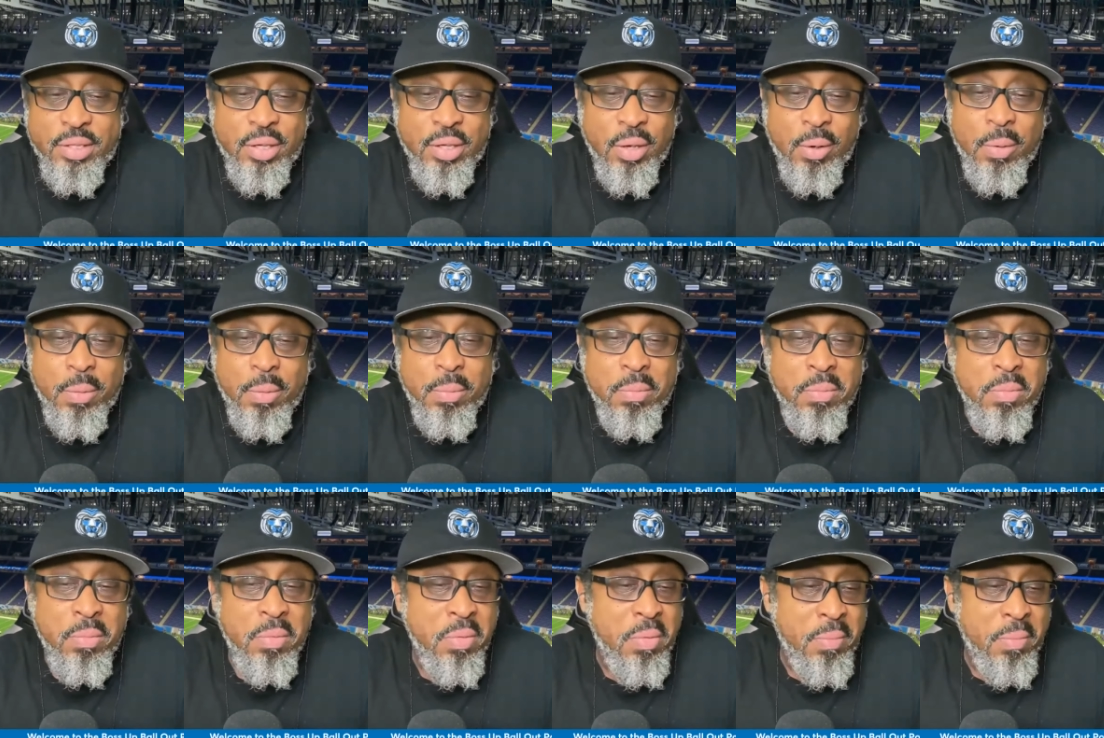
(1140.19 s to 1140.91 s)
So,
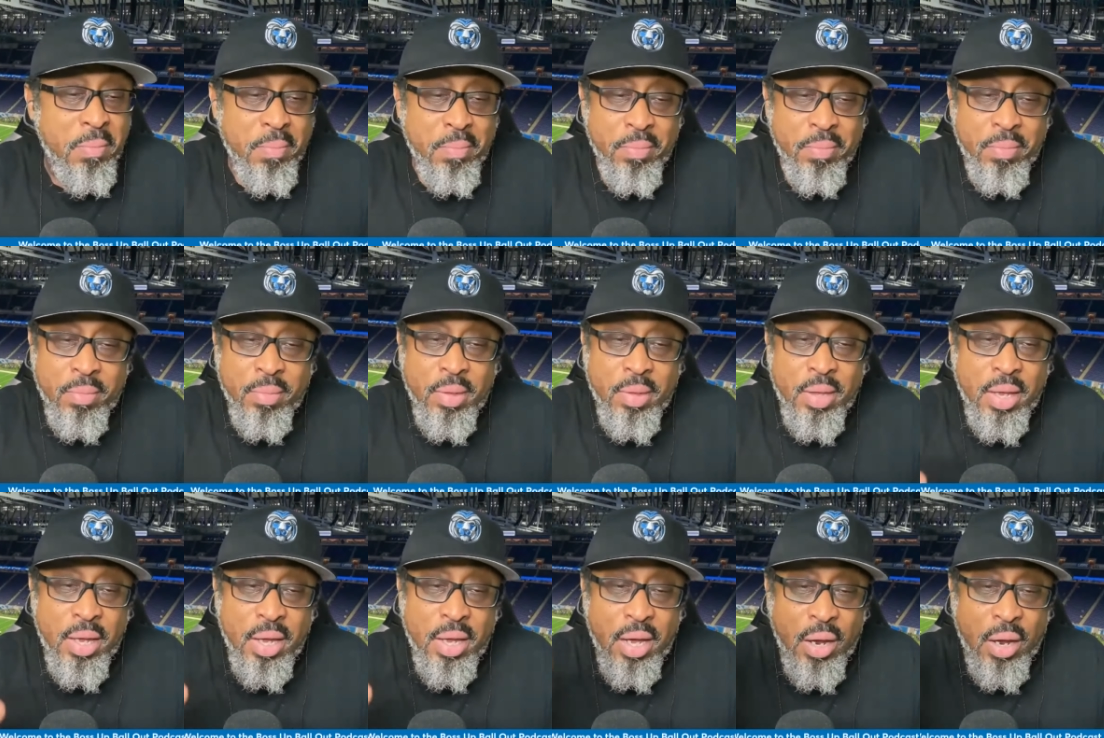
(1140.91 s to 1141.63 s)

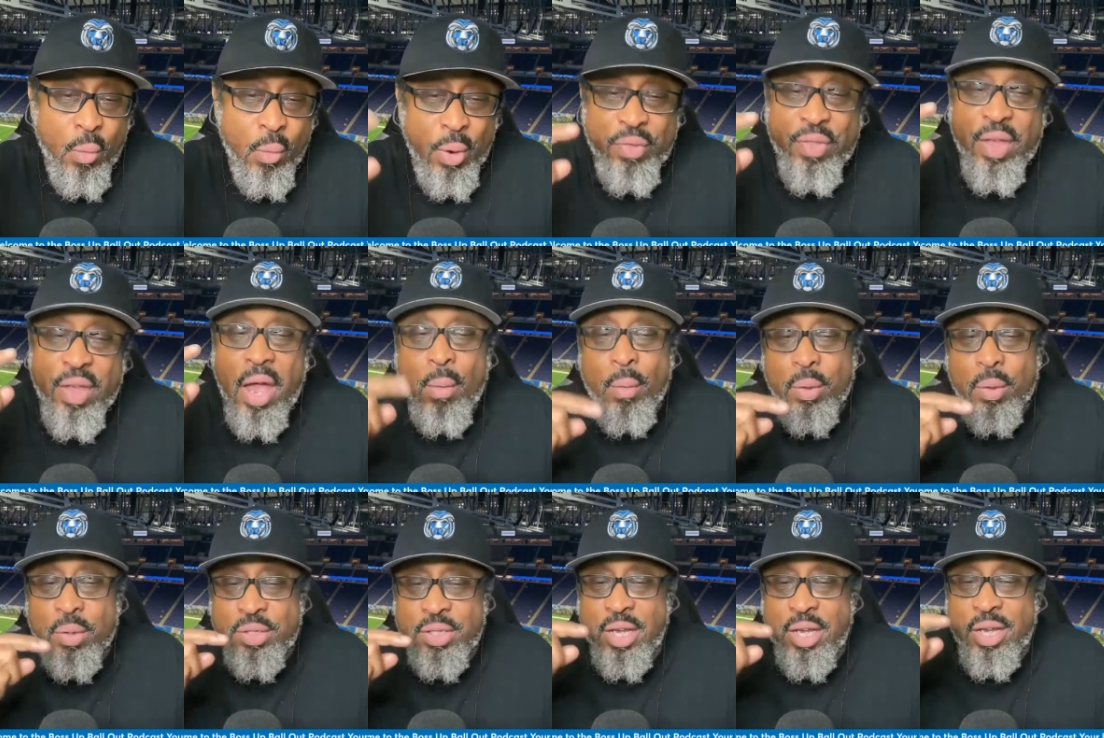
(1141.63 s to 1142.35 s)
and one thing I
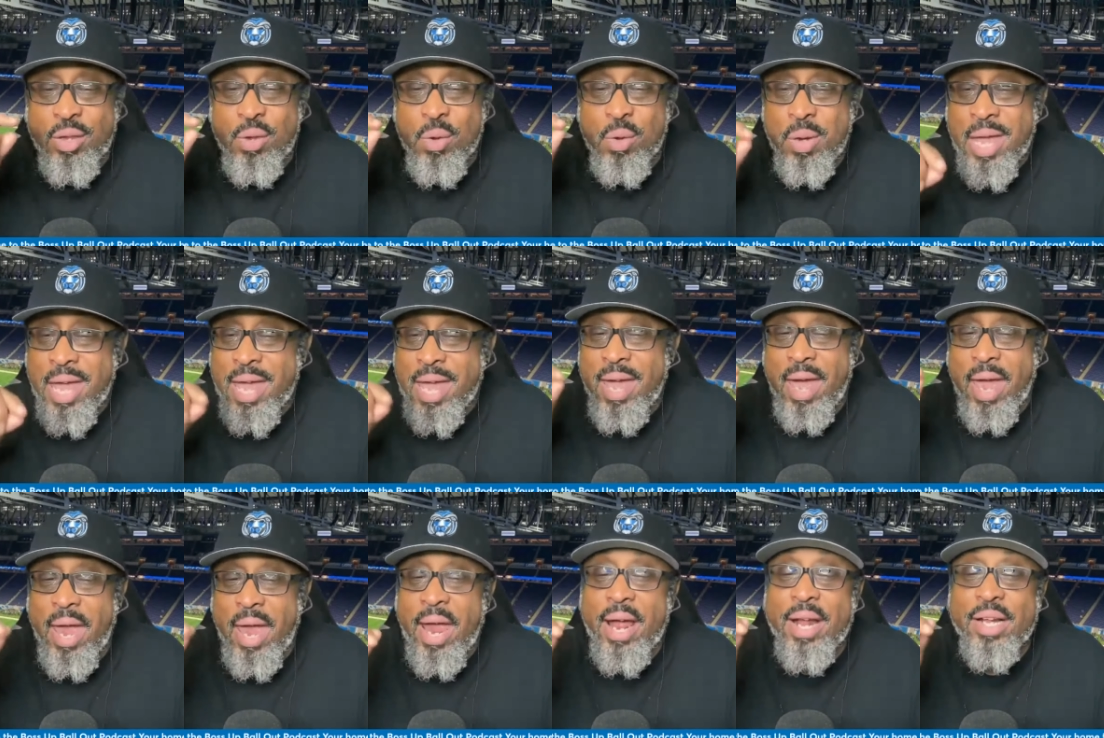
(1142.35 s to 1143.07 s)
will say, you
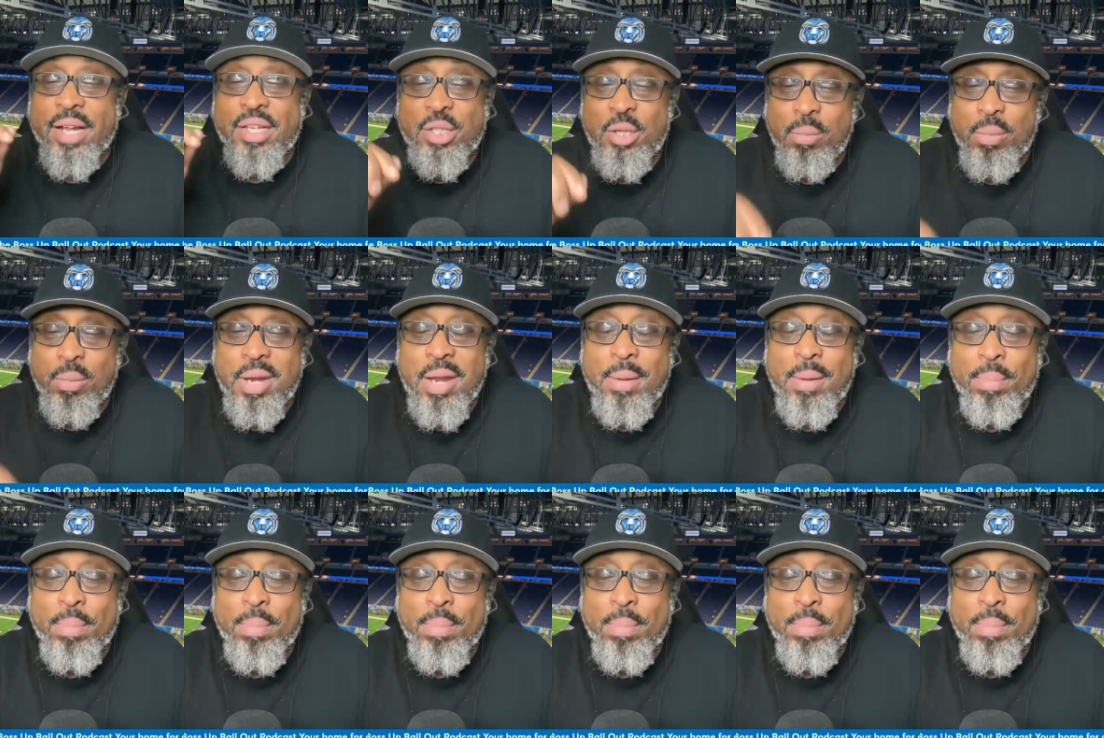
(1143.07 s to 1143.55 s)
can't add too many